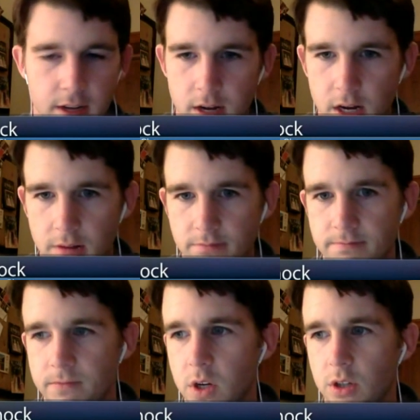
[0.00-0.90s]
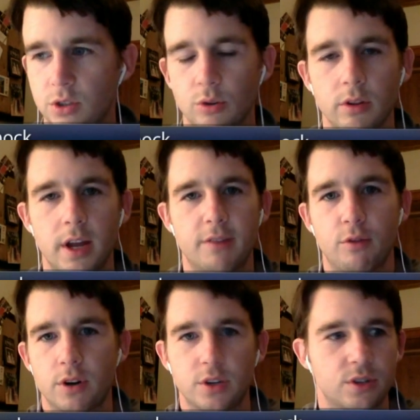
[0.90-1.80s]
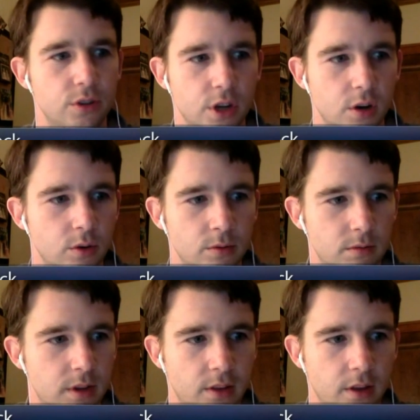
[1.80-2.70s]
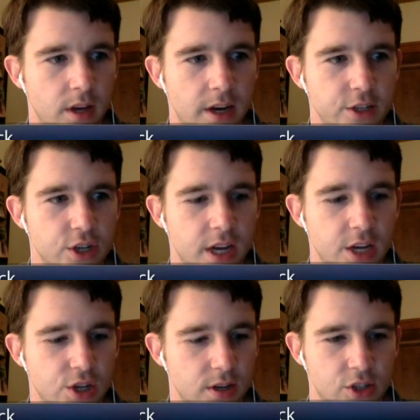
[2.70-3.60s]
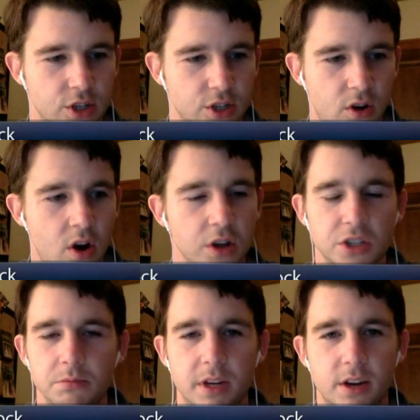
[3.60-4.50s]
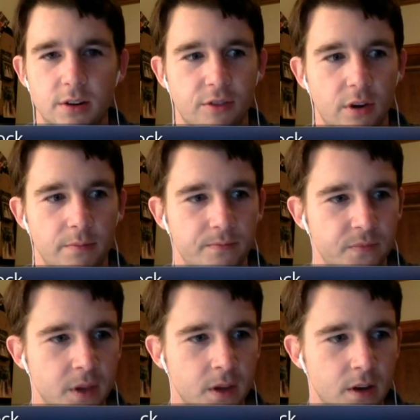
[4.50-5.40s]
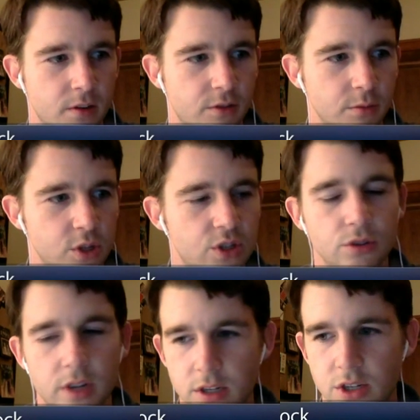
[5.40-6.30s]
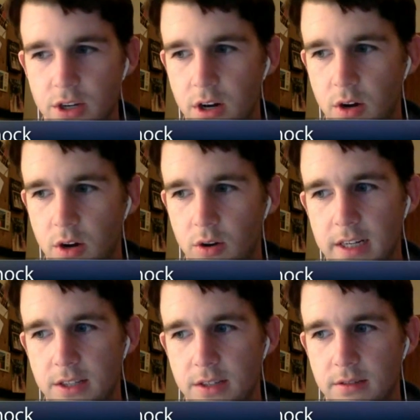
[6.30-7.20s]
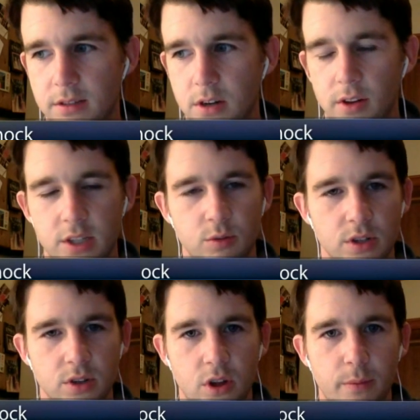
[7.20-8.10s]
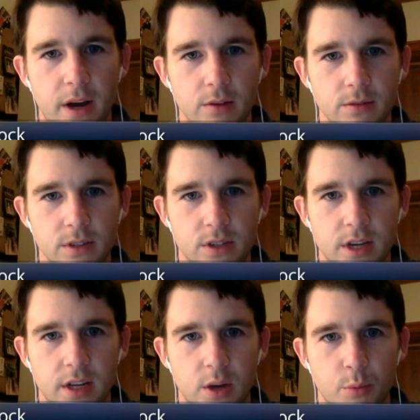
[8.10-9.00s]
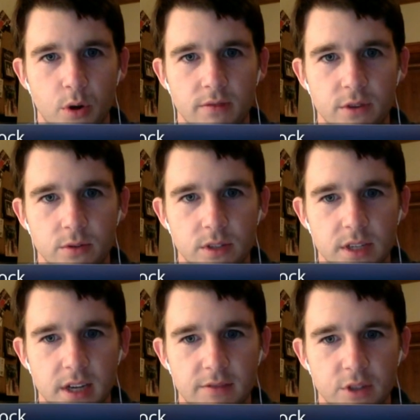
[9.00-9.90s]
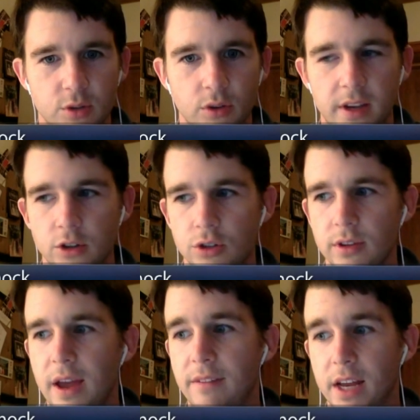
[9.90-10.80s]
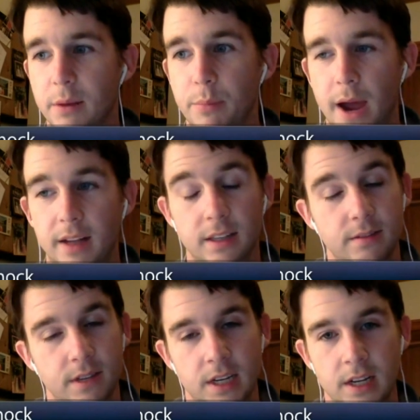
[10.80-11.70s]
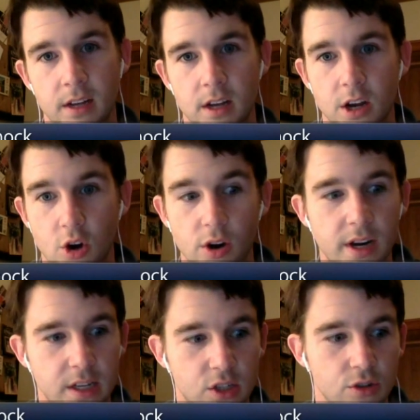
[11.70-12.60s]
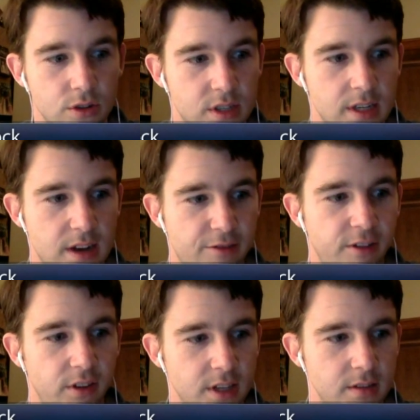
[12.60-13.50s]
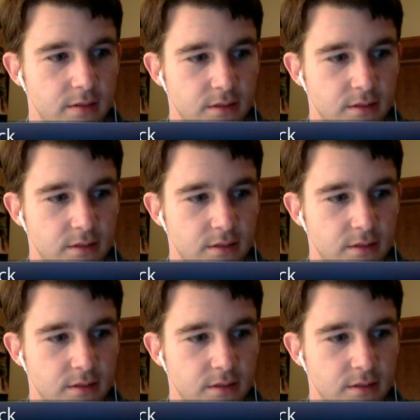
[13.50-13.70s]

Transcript: a tool like 4D Studio in education. It's just awesome to hear from the students, because that's what it's all about, is getting their point of view and seeing if it's really truly having an impact. And according to his students, it definitely